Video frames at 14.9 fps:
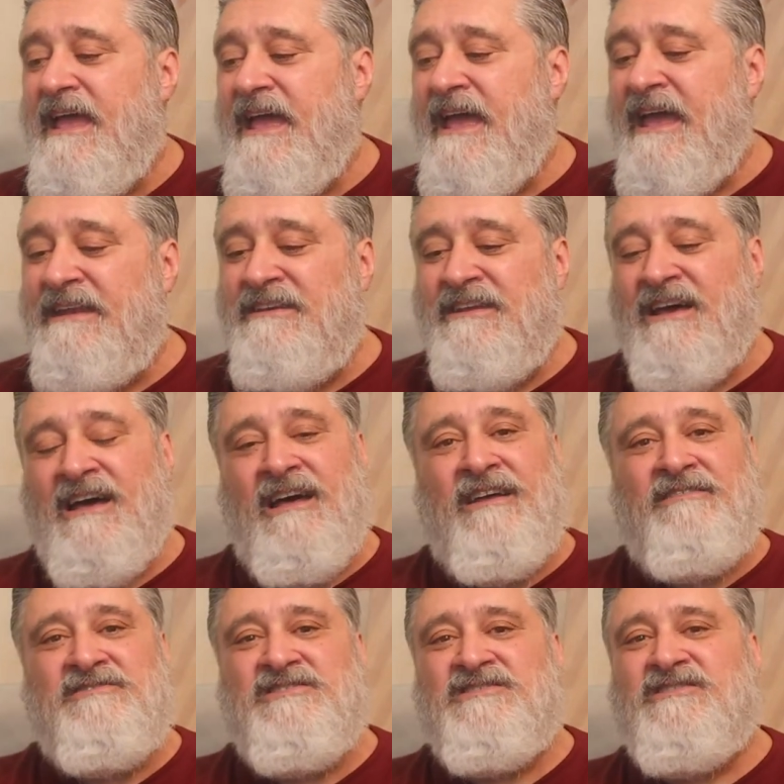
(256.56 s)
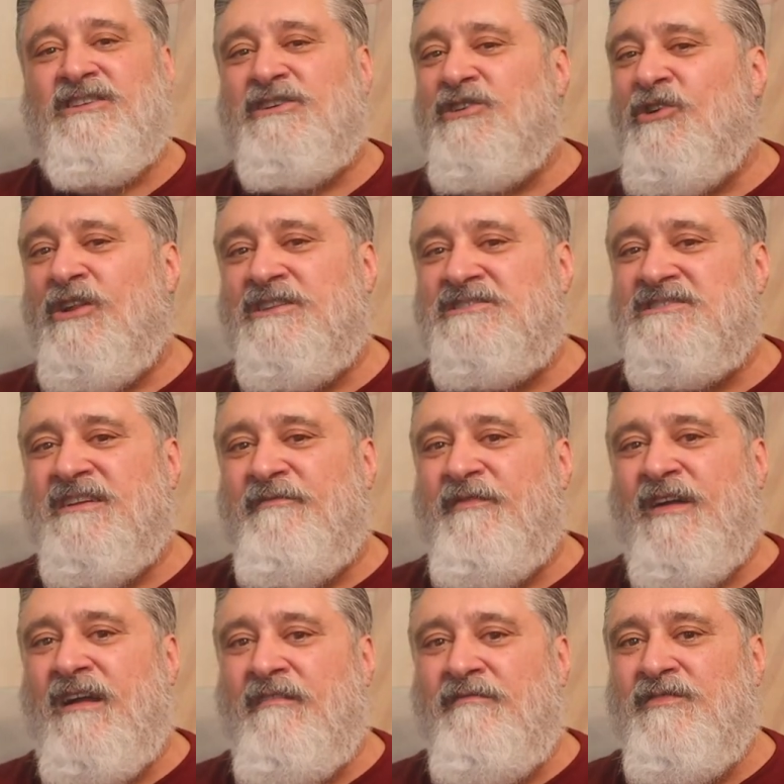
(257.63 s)
And uh, just look at all the stuff
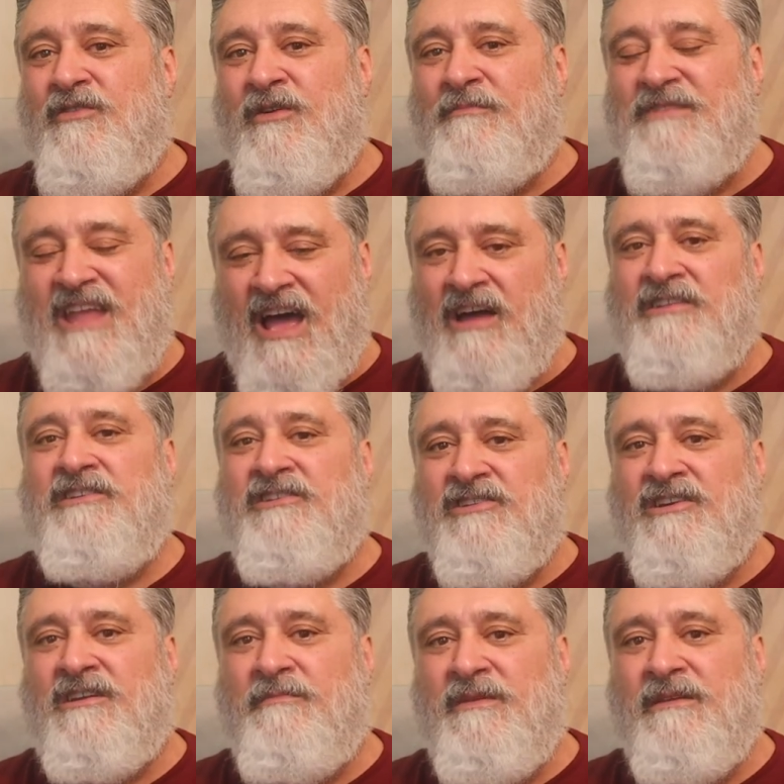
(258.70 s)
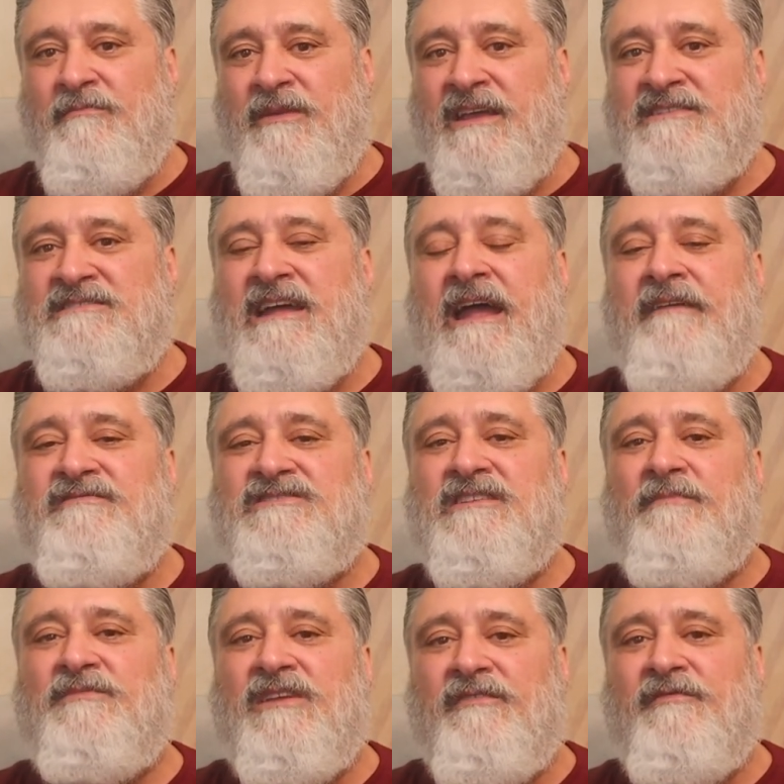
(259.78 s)
I review. I'm telling you, you're going to be amazed. I have
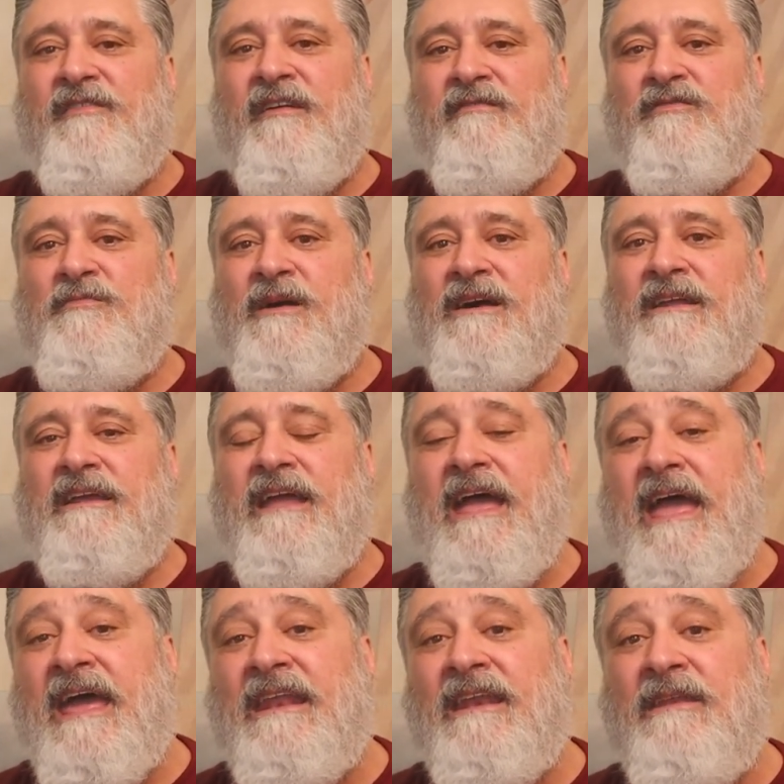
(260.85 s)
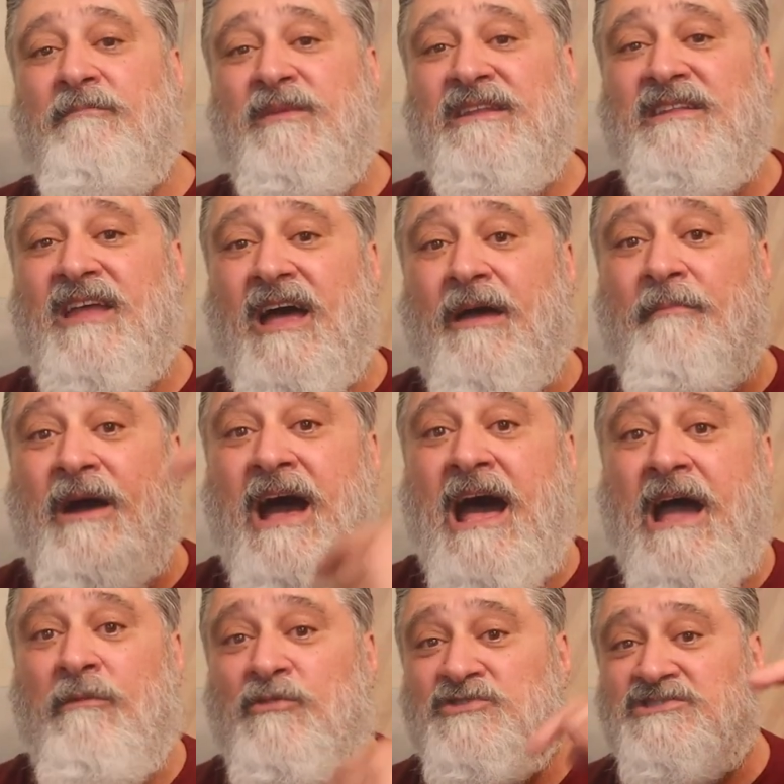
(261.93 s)
something for everybody. And in the meantime,
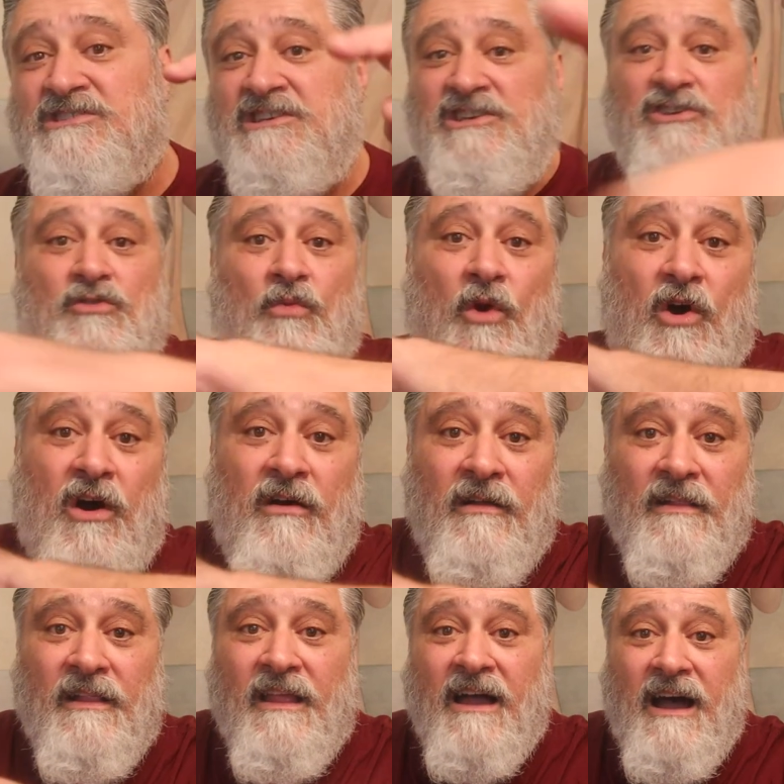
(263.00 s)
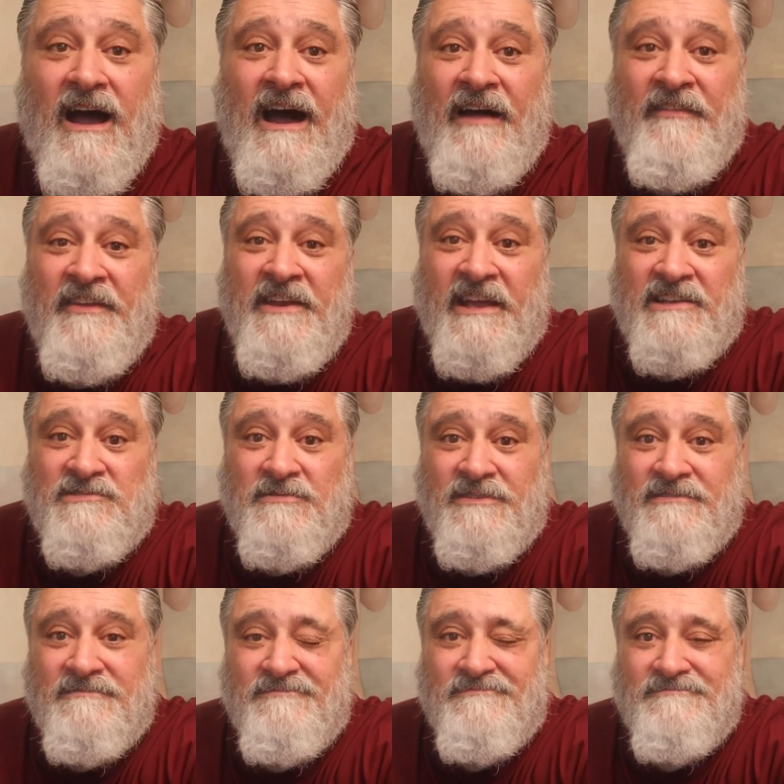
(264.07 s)
I will see you all on the next one.